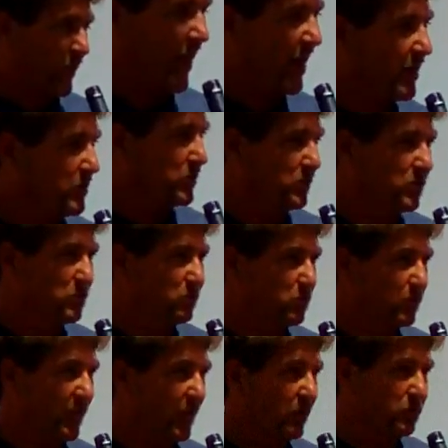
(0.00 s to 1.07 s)
packages
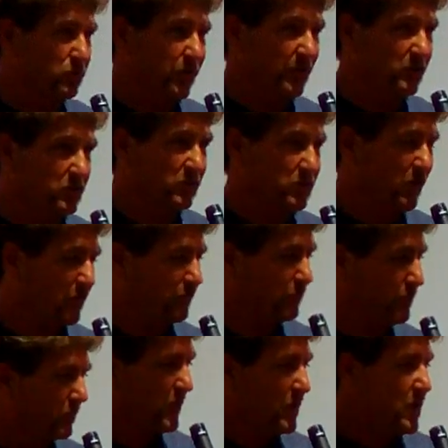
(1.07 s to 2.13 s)
from Caltrans and
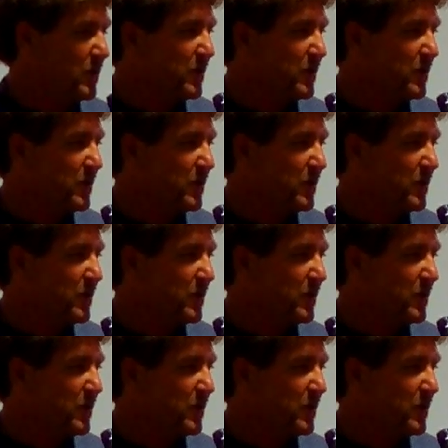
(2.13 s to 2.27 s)
stuff, and